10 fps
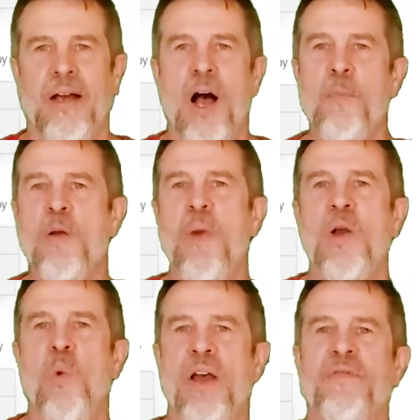Among my
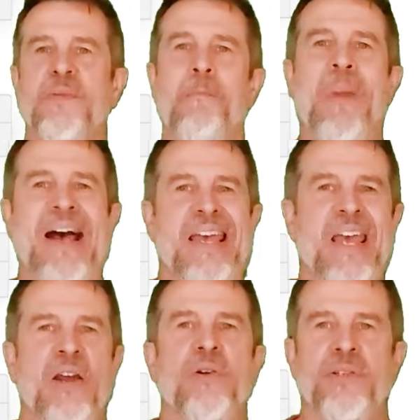wife's
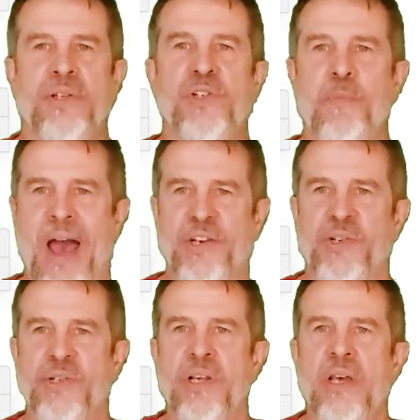MyHeritage
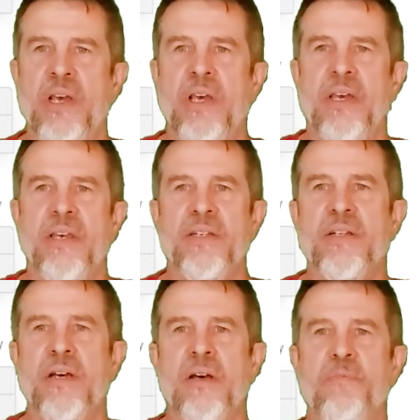matches is
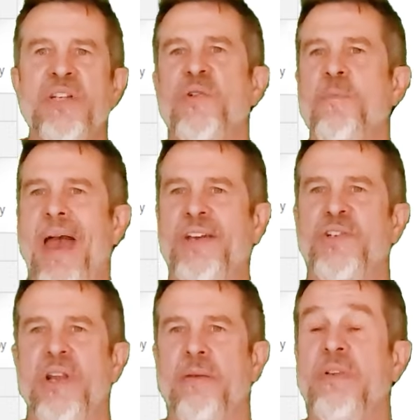a mystery match
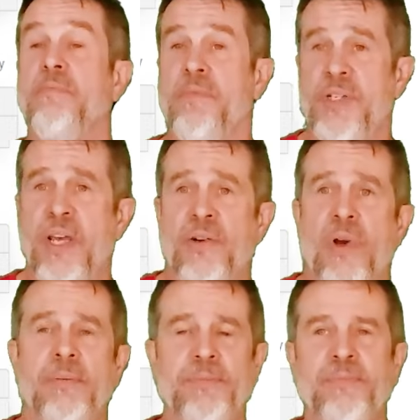named Sandra
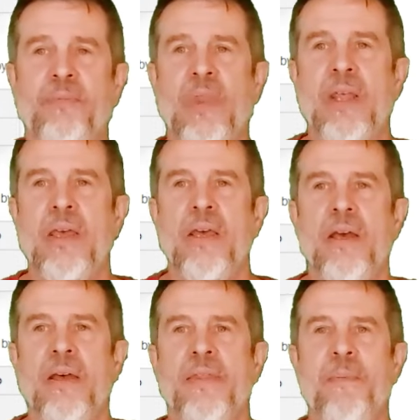
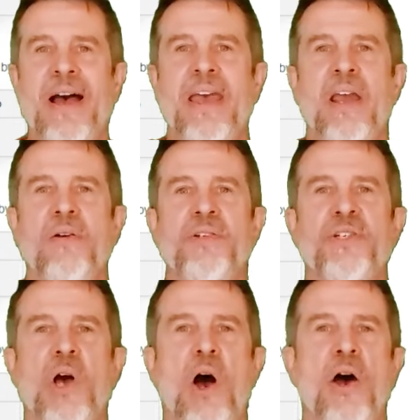the
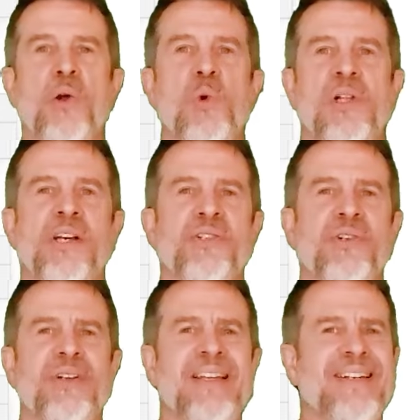MyHeritage auto
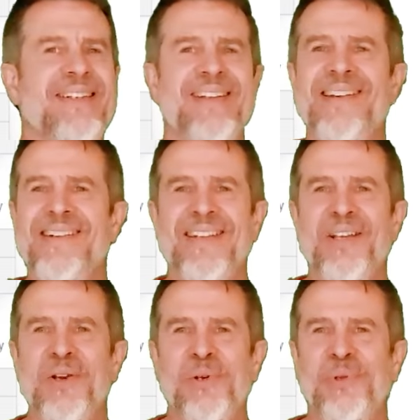cluster didn't
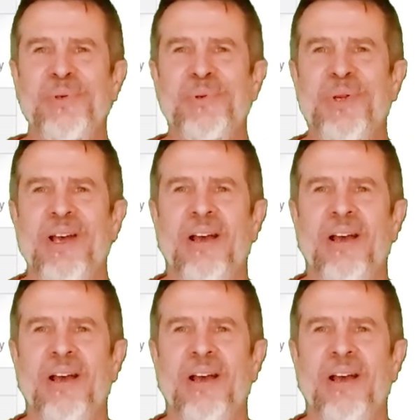include